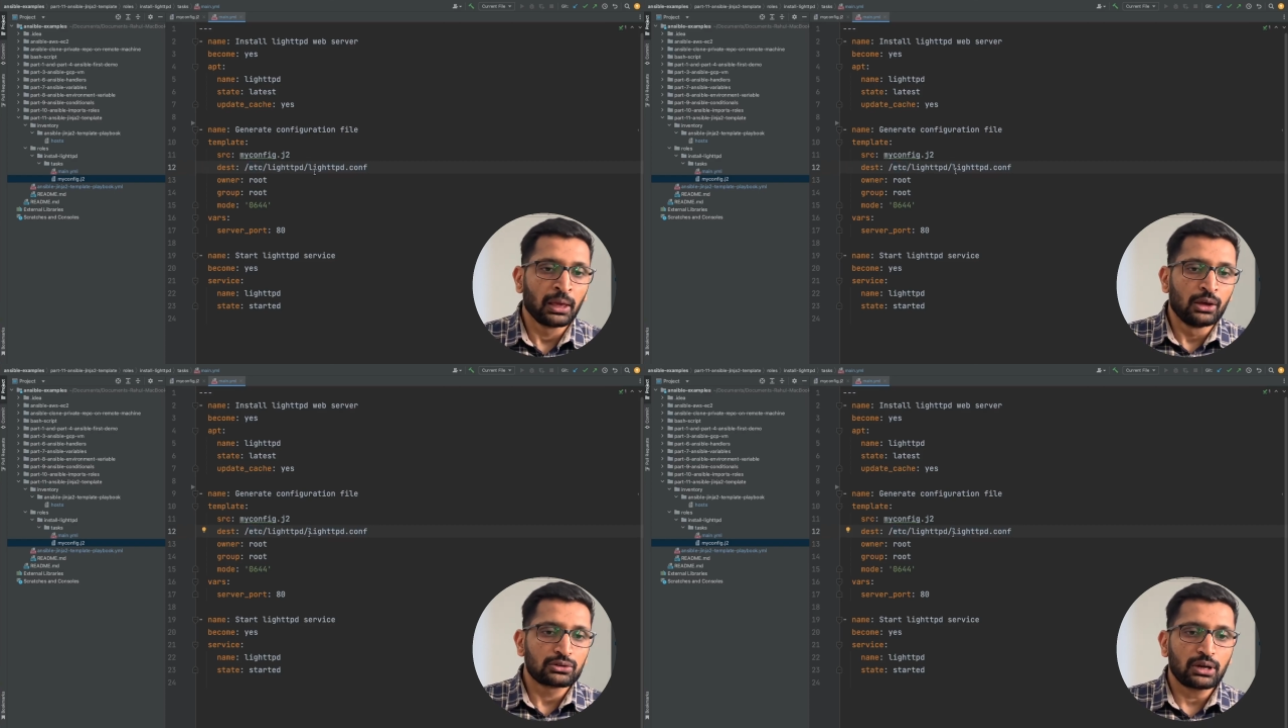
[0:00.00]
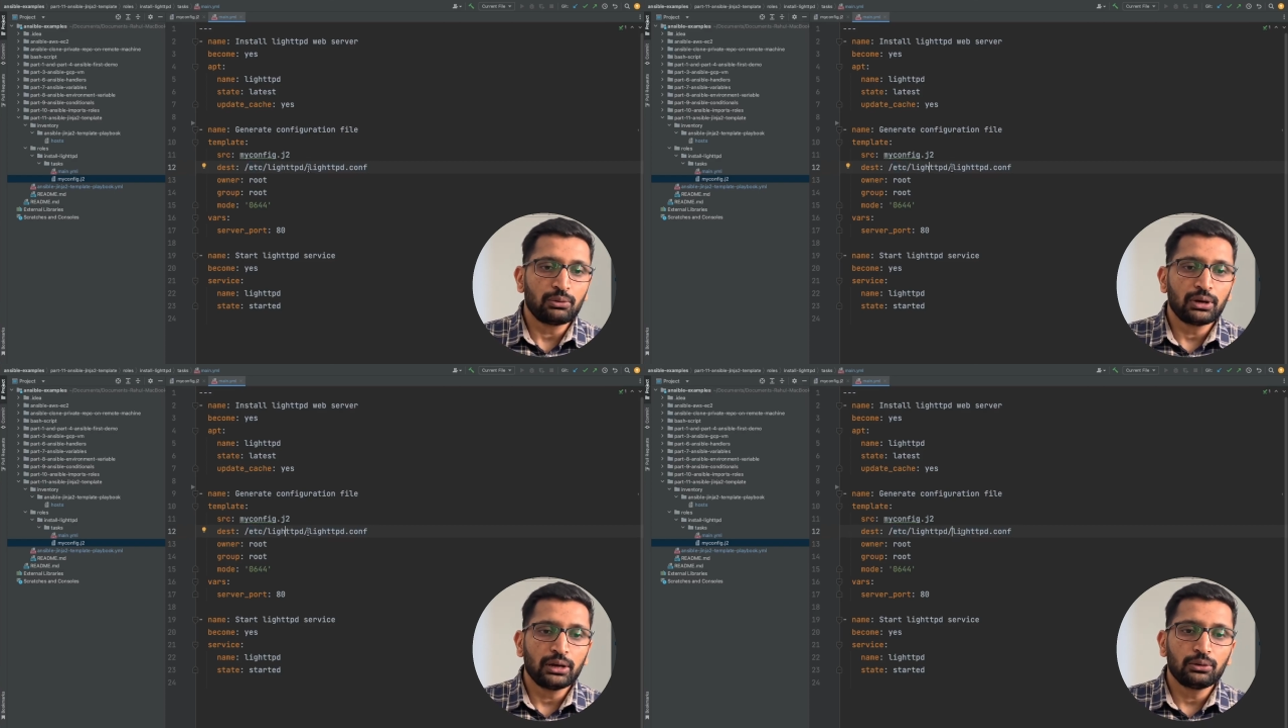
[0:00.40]
So I
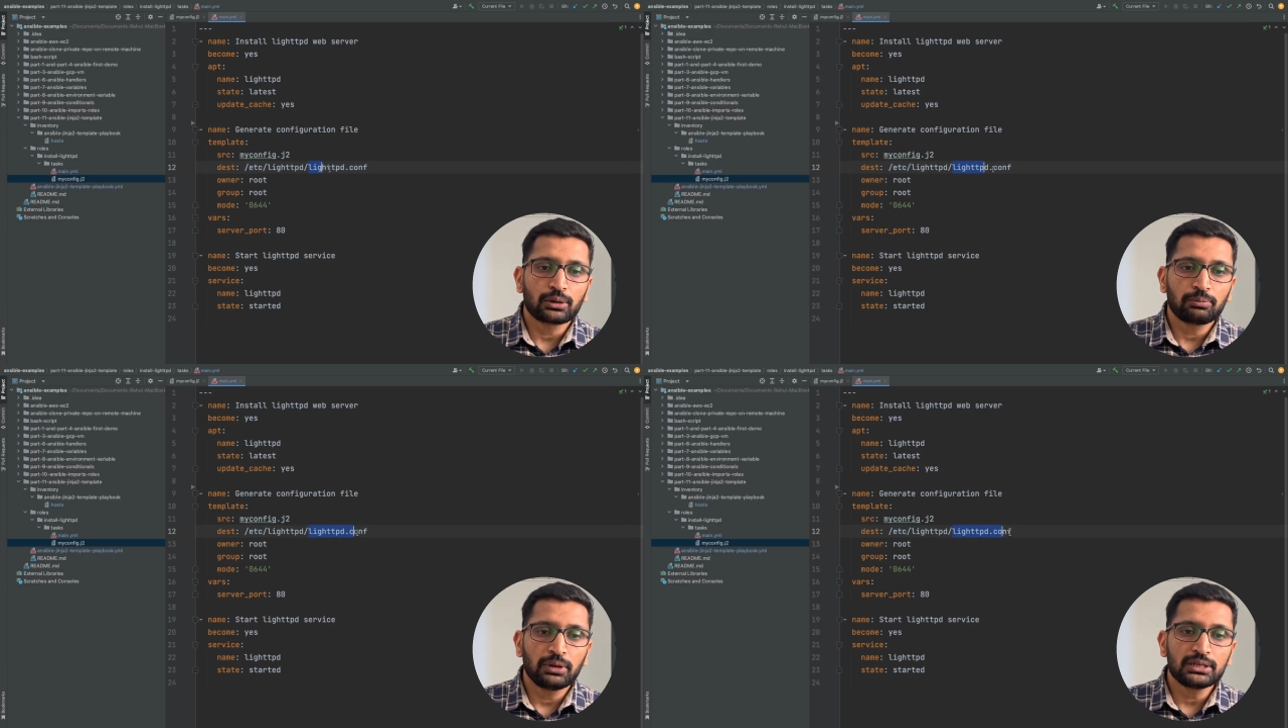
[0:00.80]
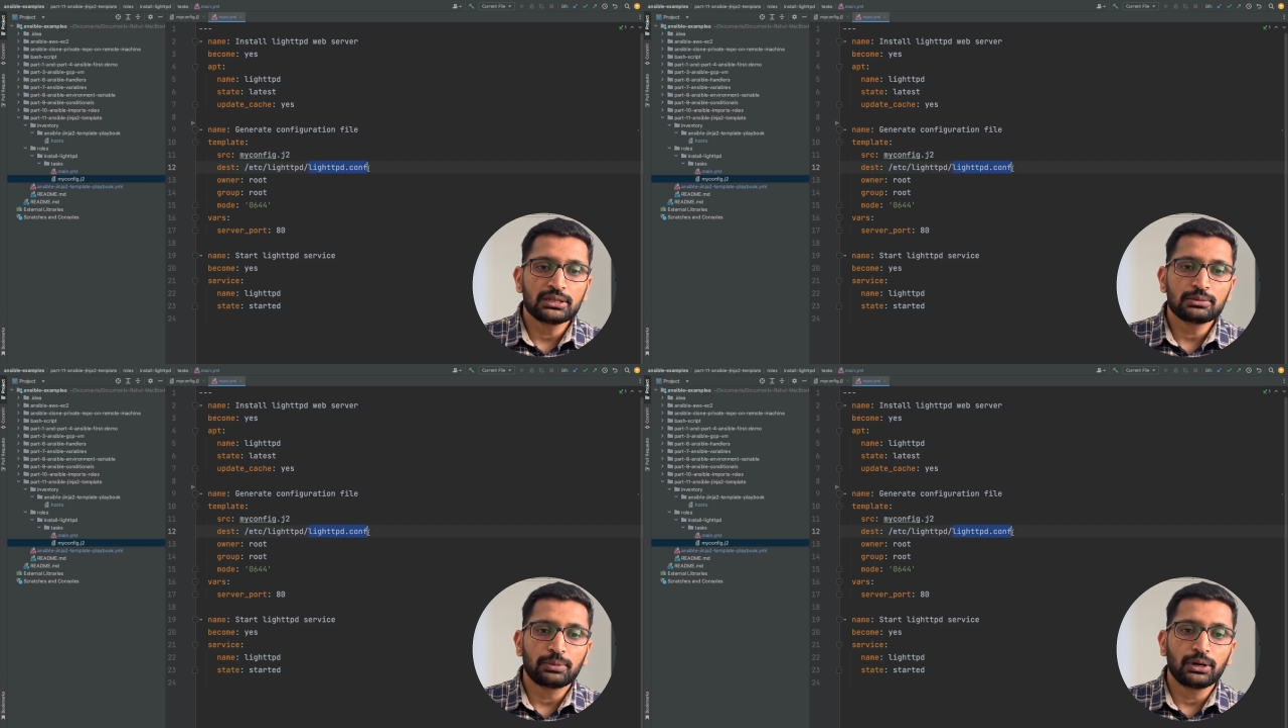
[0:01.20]
would like to replace
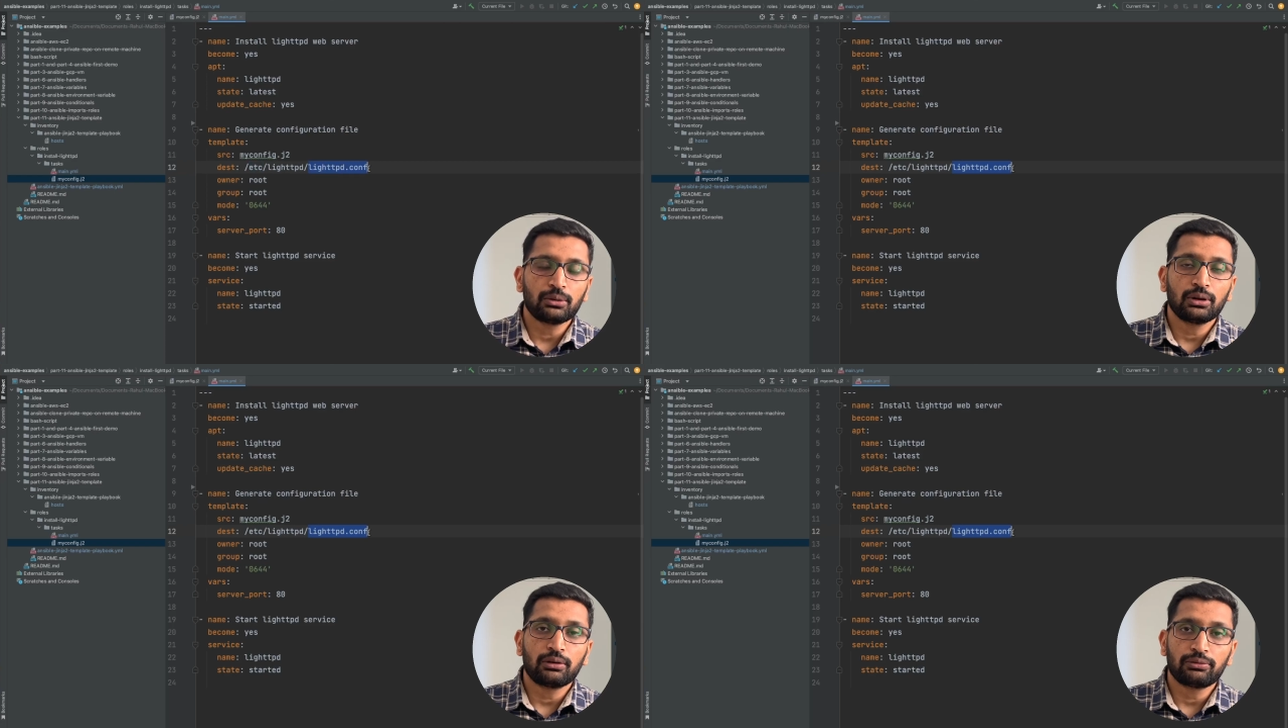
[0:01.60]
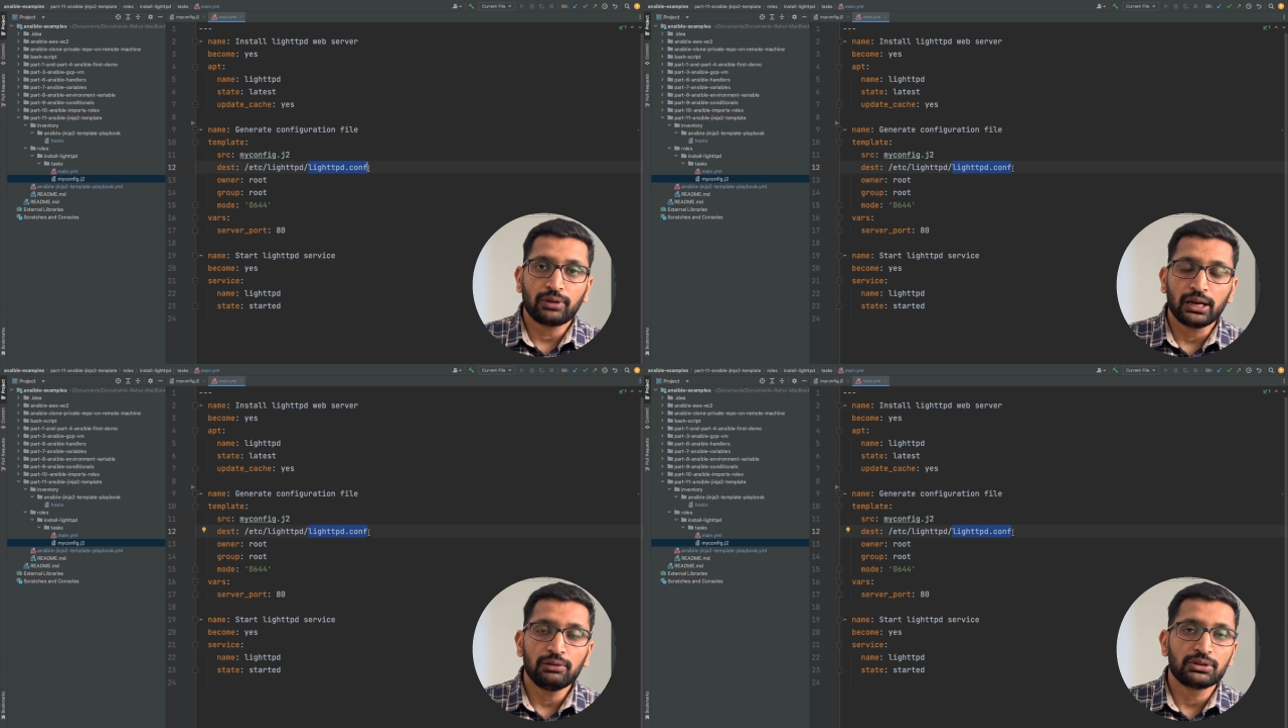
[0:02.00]
this particular
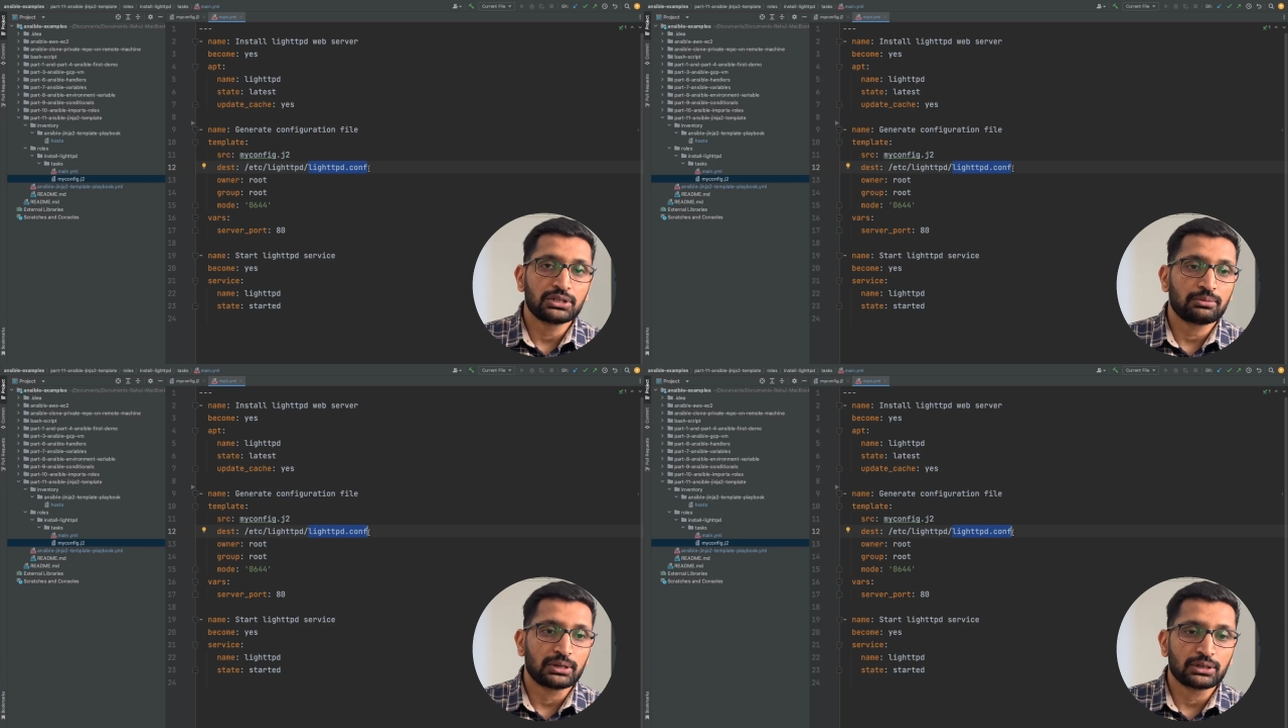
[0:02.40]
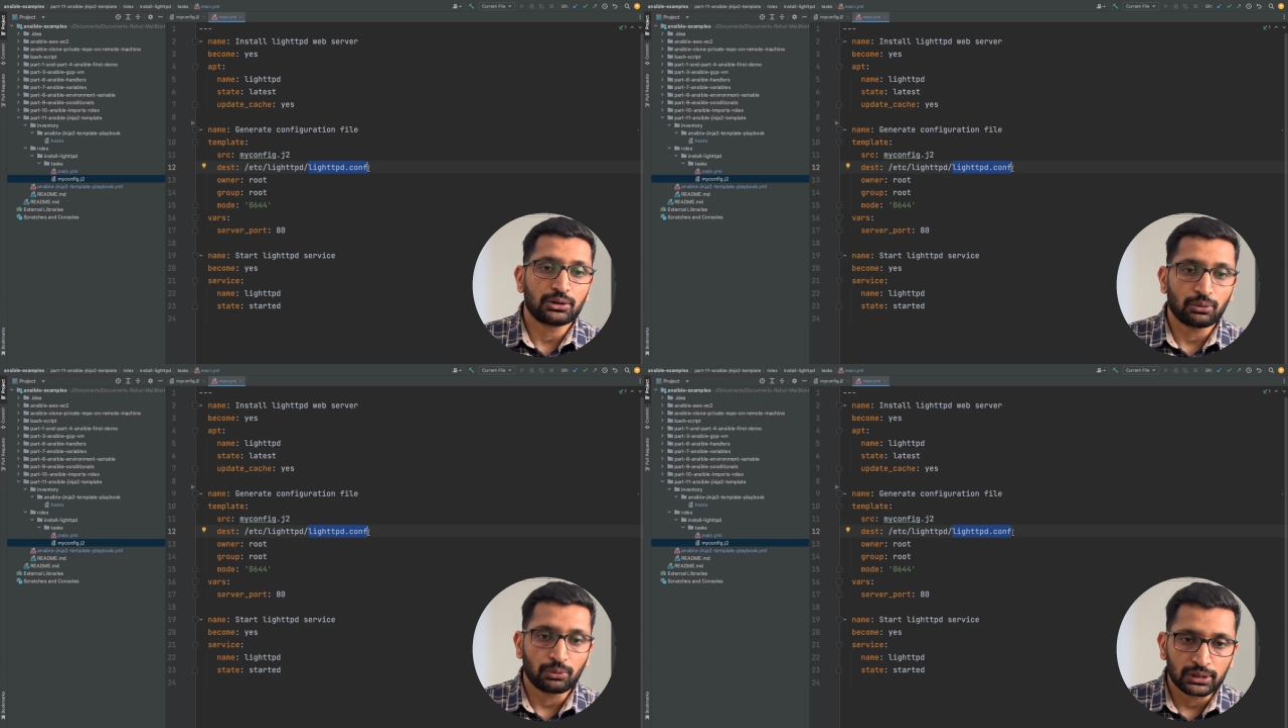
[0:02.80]
file, which is
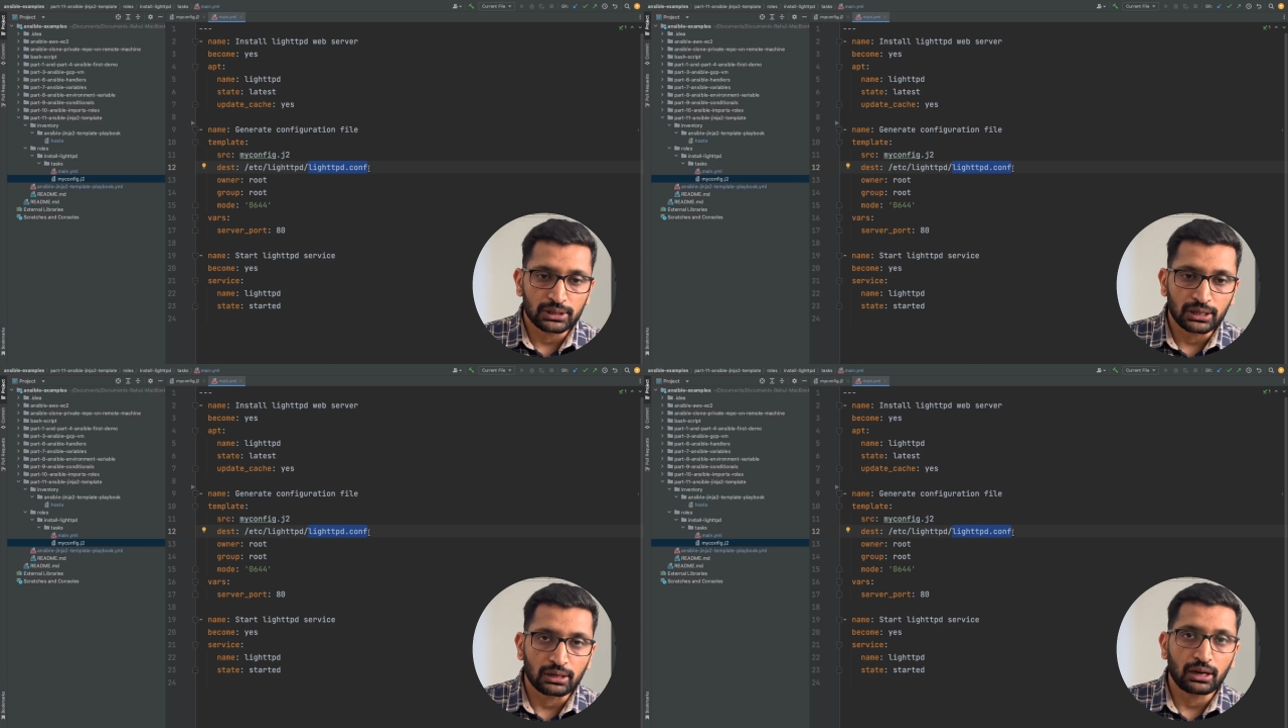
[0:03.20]
present over there.